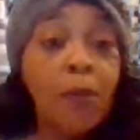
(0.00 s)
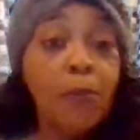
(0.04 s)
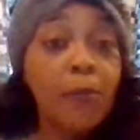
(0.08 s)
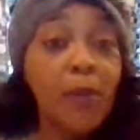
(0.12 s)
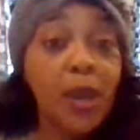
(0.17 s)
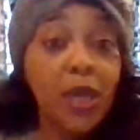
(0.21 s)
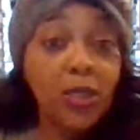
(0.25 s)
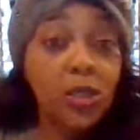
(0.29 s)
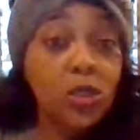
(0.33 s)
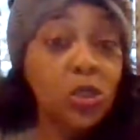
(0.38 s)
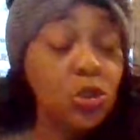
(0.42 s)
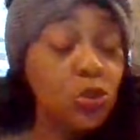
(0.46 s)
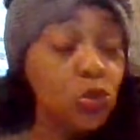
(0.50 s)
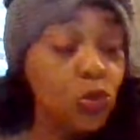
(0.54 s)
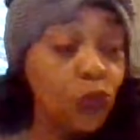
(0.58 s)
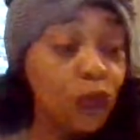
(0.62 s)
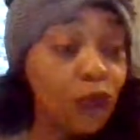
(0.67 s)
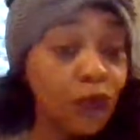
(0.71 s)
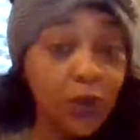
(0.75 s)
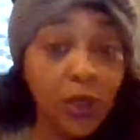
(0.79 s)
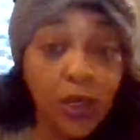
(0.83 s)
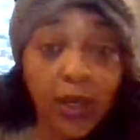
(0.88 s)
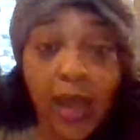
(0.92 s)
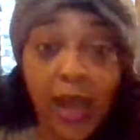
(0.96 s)
making you
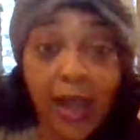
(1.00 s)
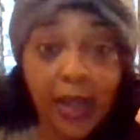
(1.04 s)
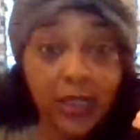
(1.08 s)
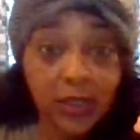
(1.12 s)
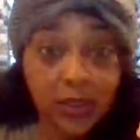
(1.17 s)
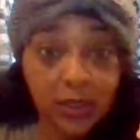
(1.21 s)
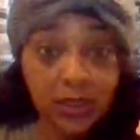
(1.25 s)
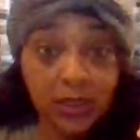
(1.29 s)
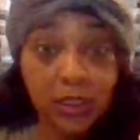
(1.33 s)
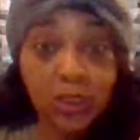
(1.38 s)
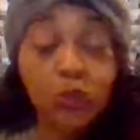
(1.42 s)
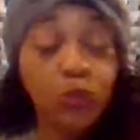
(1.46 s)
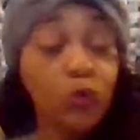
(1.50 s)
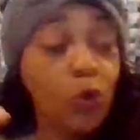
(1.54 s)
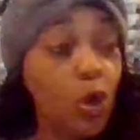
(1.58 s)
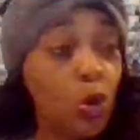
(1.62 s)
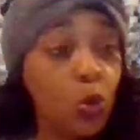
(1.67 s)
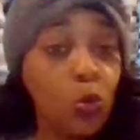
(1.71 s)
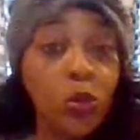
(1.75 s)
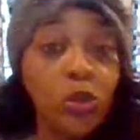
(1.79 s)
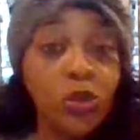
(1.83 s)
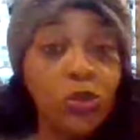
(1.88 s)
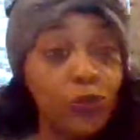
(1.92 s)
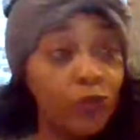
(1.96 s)
feel like a
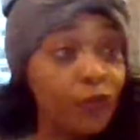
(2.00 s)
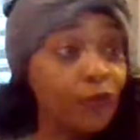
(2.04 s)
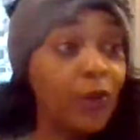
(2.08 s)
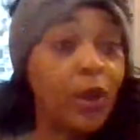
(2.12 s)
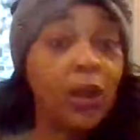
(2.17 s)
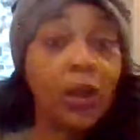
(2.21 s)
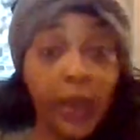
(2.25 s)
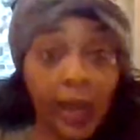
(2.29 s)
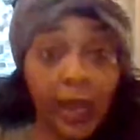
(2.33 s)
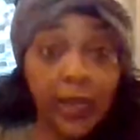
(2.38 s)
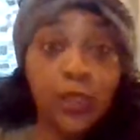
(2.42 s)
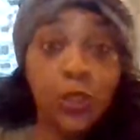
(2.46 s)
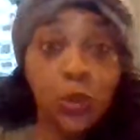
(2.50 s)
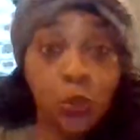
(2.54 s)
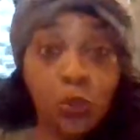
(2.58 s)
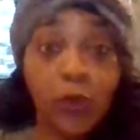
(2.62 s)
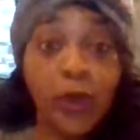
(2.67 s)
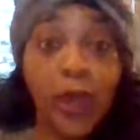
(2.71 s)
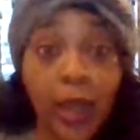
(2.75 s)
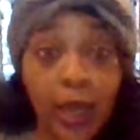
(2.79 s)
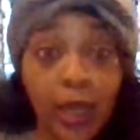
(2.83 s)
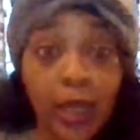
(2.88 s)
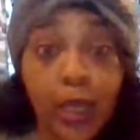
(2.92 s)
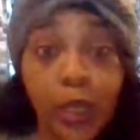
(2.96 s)
zero when you felt like you
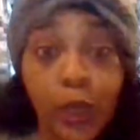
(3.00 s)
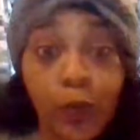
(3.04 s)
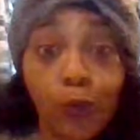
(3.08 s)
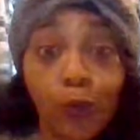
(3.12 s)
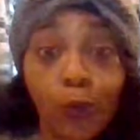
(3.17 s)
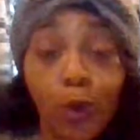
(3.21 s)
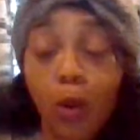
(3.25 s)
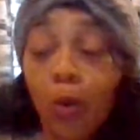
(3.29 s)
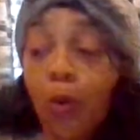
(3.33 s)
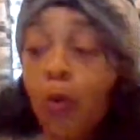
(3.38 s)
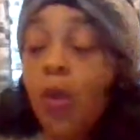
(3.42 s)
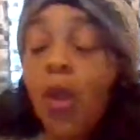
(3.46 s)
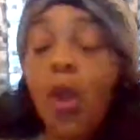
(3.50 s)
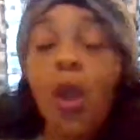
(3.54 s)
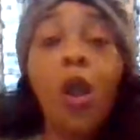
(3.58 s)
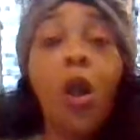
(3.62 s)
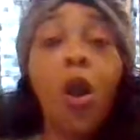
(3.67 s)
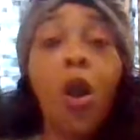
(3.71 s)
were that hero.